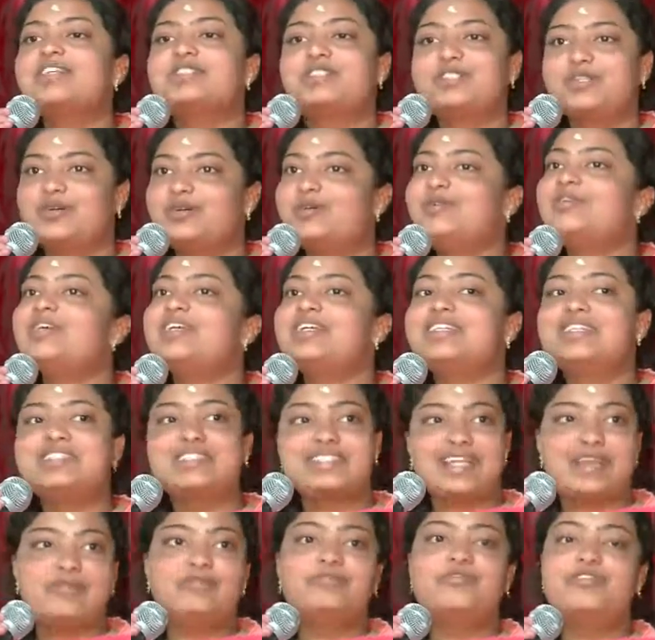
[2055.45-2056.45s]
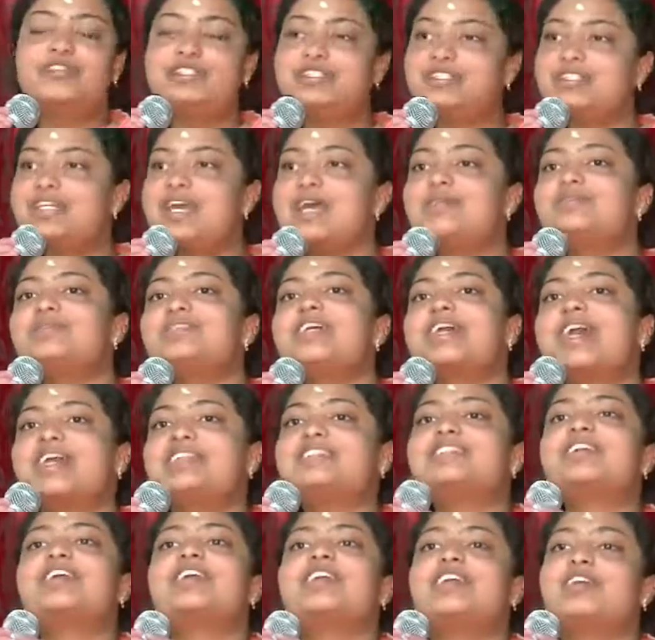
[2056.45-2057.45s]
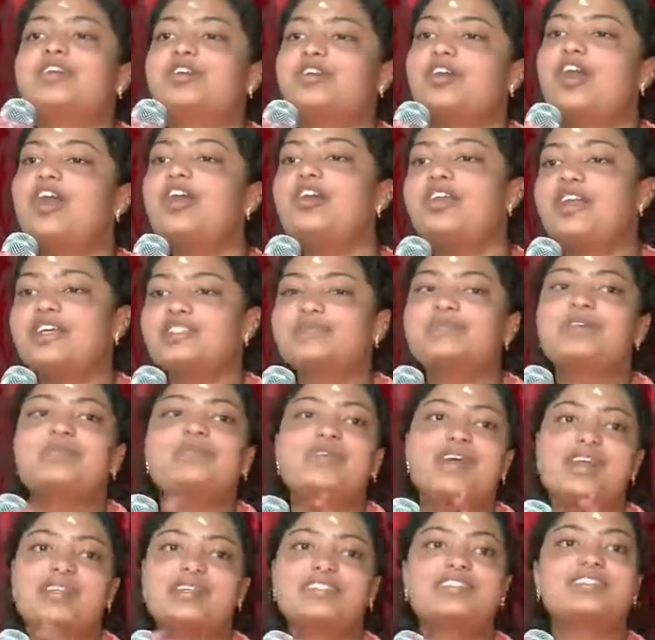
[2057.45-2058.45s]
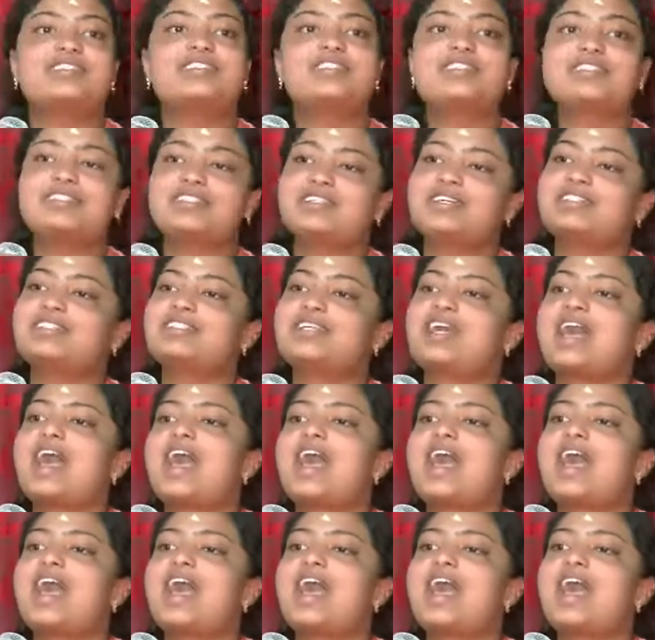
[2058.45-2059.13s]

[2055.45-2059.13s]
So, in the same footsteps, considering you all as my brothers and sisters,